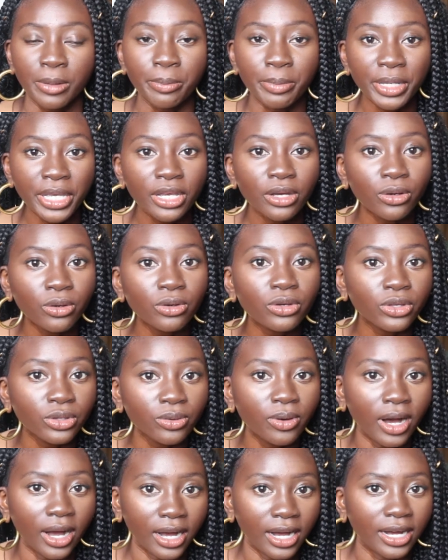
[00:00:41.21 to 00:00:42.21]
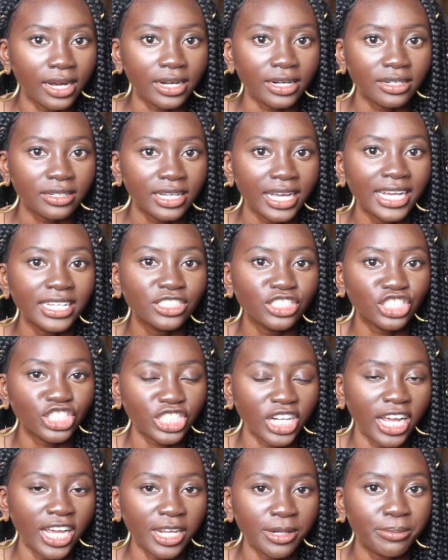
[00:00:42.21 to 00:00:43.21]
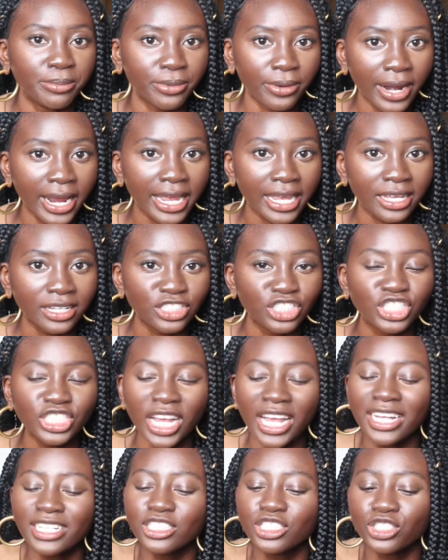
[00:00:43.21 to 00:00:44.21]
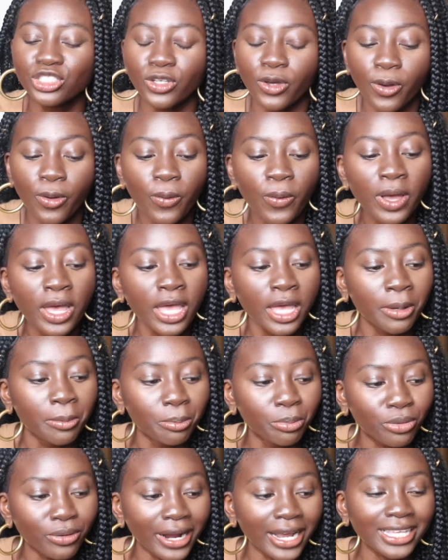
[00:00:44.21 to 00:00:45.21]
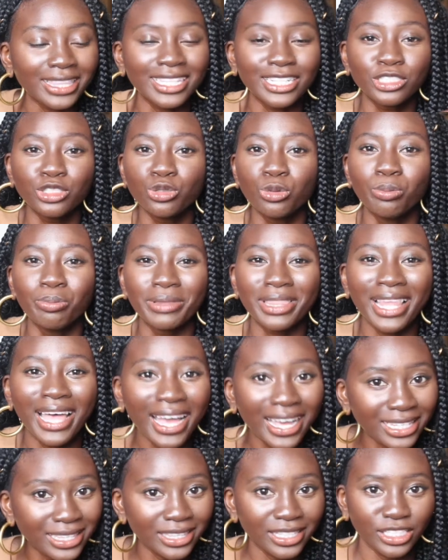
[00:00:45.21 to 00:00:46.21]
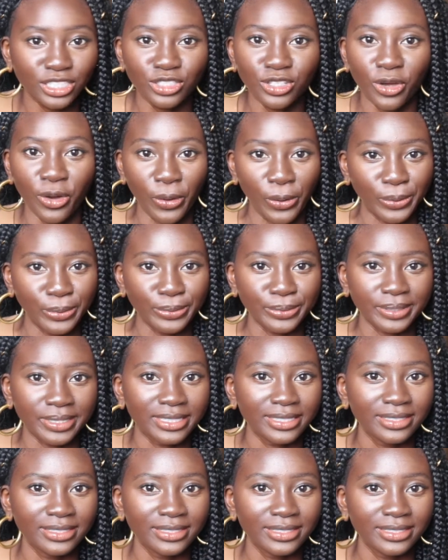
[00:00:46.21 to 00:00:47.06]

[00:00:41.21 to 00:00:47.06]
Be who you are and shine bright. Shine so bright that you blind these hoes